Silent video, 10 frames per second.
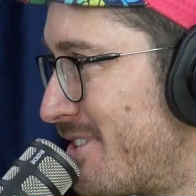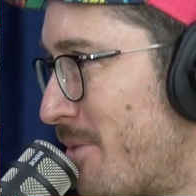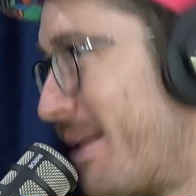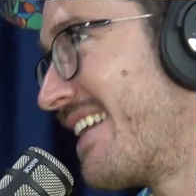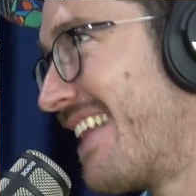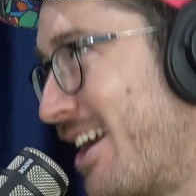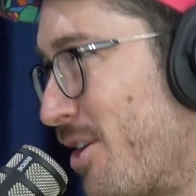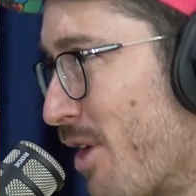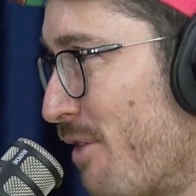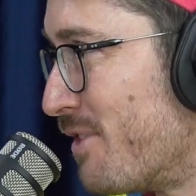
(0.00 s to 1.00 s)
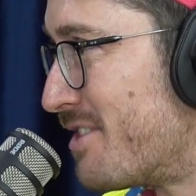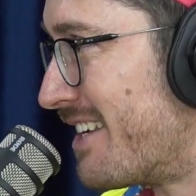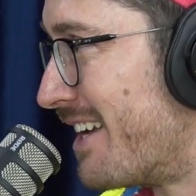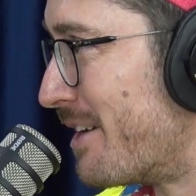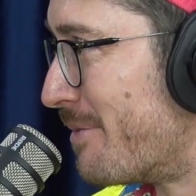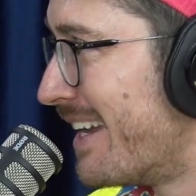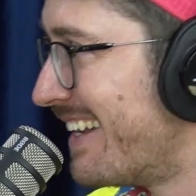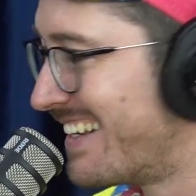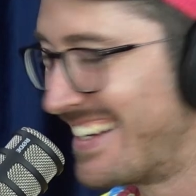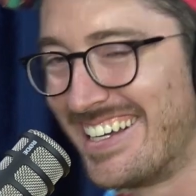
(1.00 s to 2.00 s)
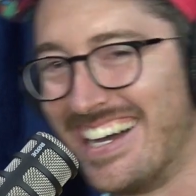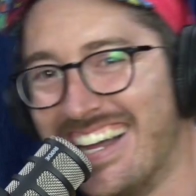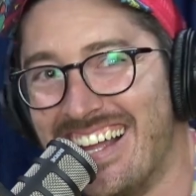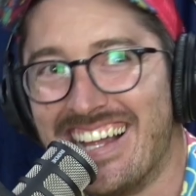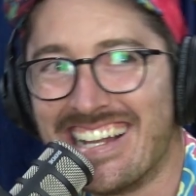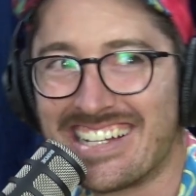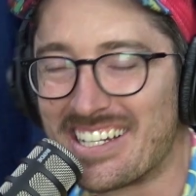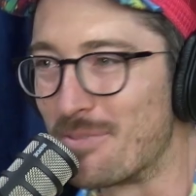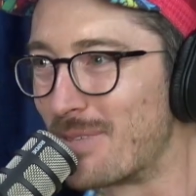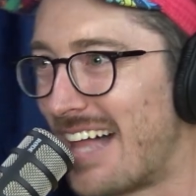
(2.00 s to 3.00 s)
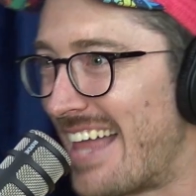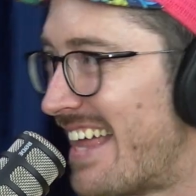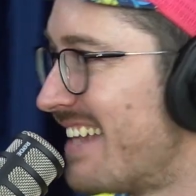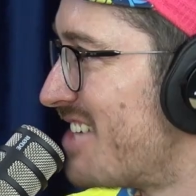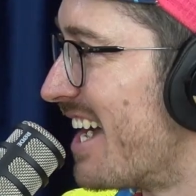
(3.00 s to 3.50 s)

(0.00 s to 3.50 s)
still back at that old office. You know what I mean? And I'm glad that